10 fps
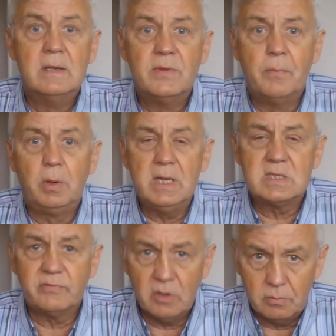The police
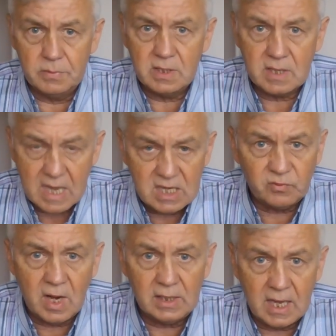have opened a case
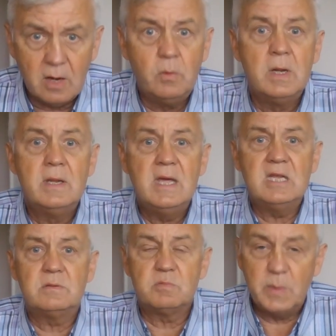file now,
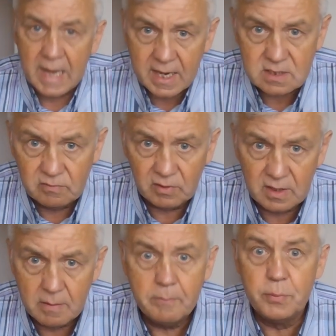he's been
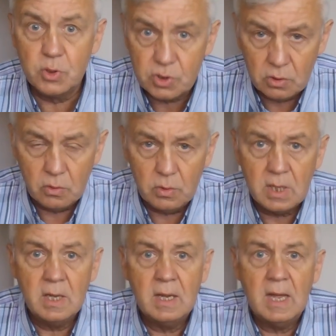actively pursued,
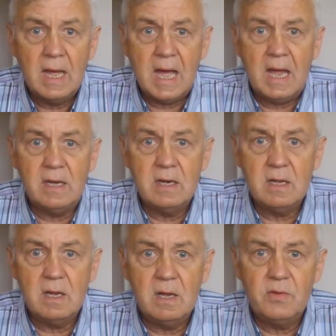and
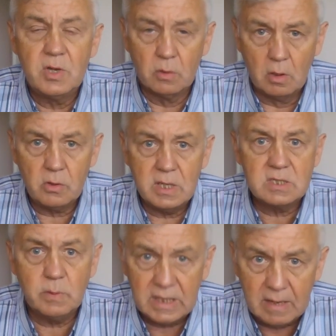uh, they're going to look
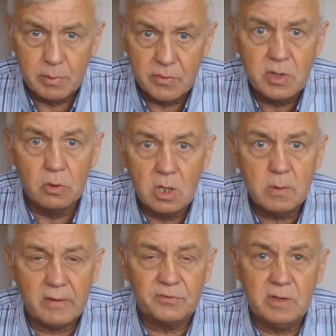into it deeper and they're going to go
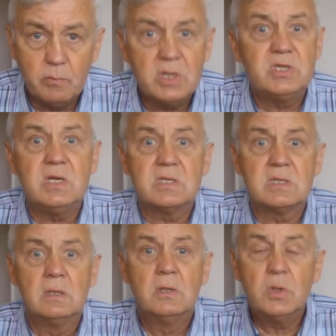after him, which is
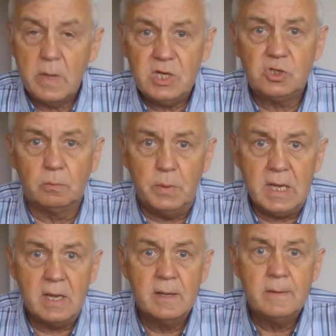the way it should
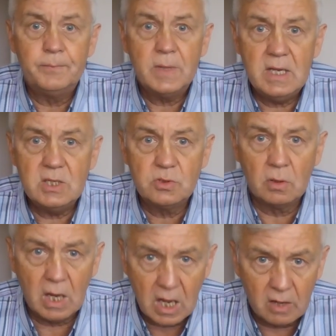be. He's done a
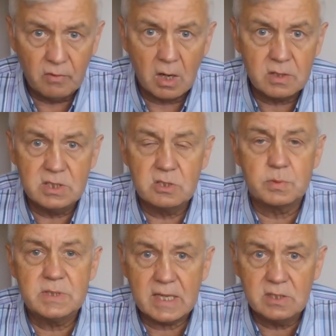lot of wrongs, he's
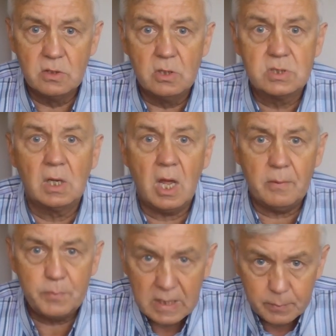upset and hurt a lot
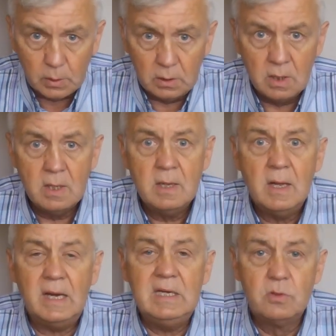of people
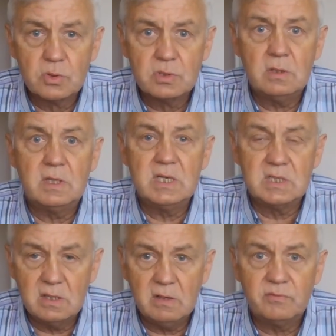and he doesn't
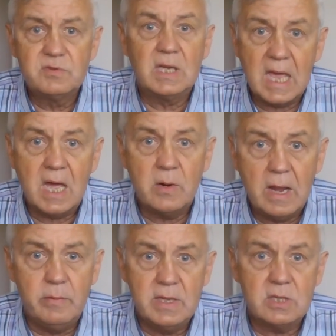deserve to get
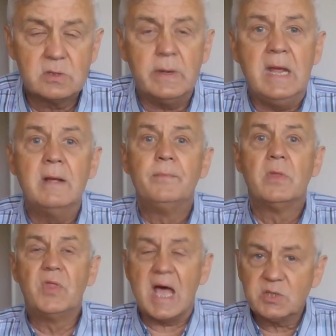away with it. So, anyway,
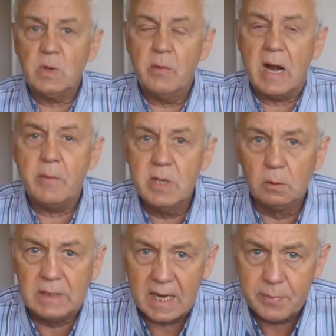that's where we're at with
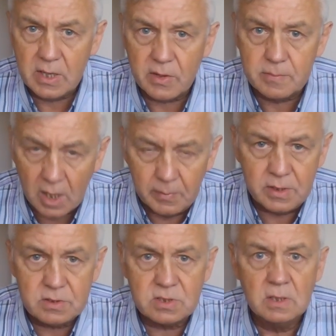old Boy at the
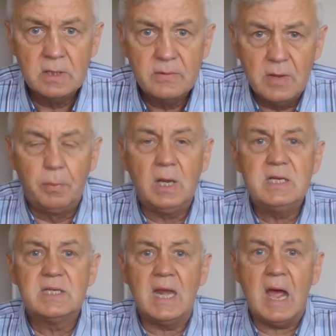moment. The
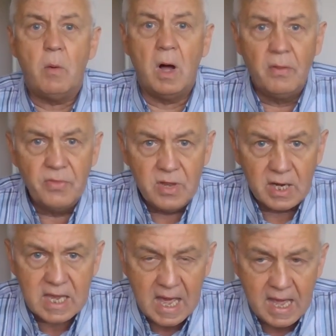police are now on the
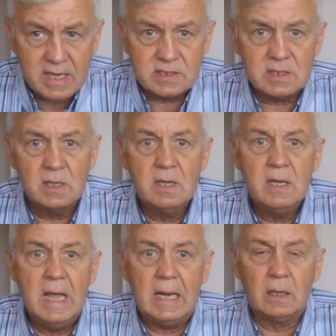case.
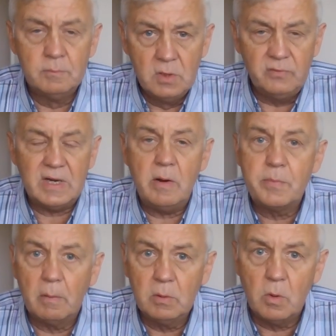It'll move now. It
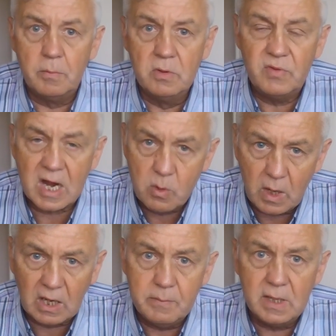probably won't move that
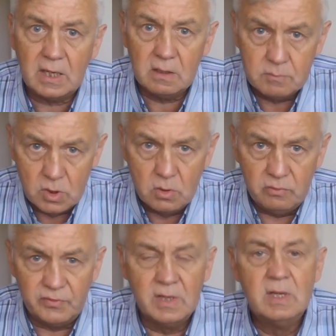quickly, but it'll
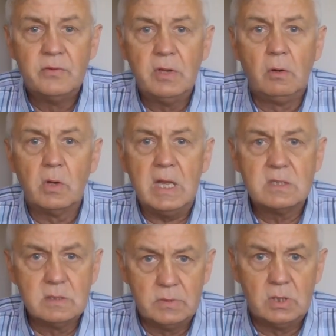move. They'll look
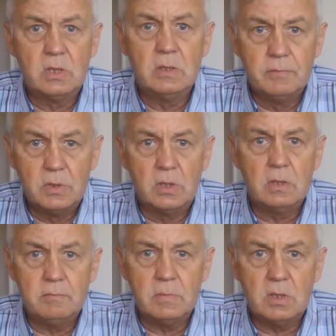into more and more
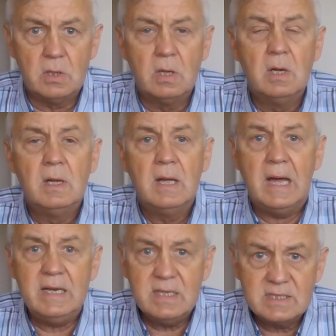and more.
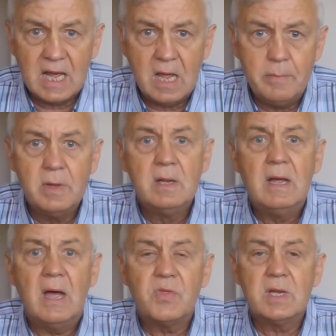And in time,
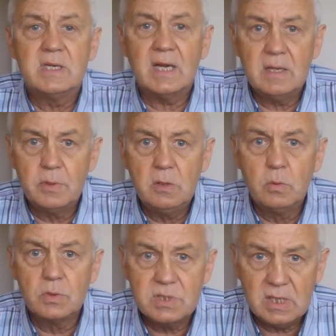I think Danny Boy
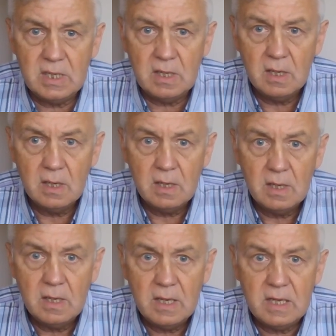will see
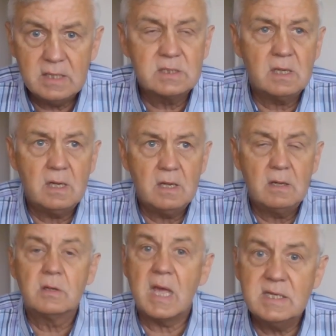his, uh,
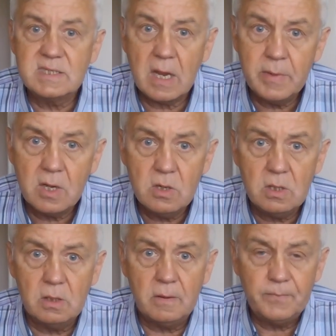he'll get his time in
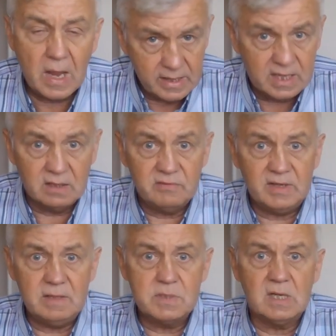court and he can
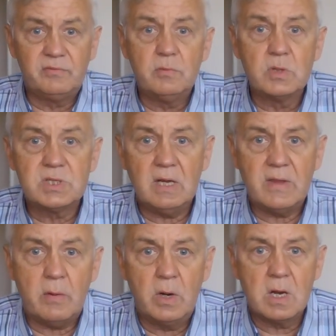defend himself, and we'll see how
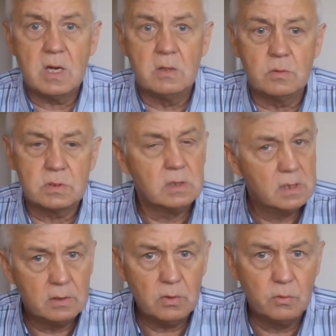that one goes.
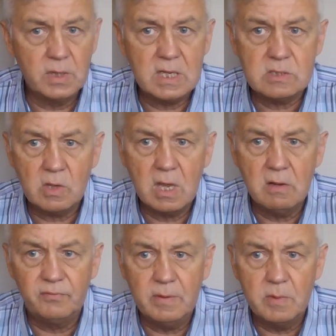Don't think it's looking
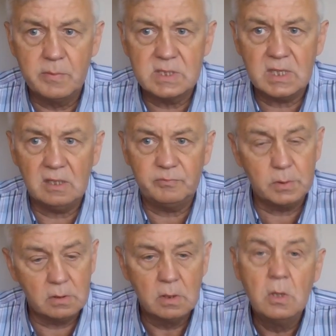good for him though myself,
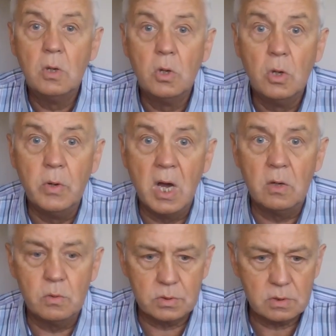but who
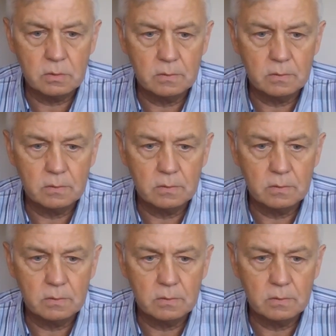knows?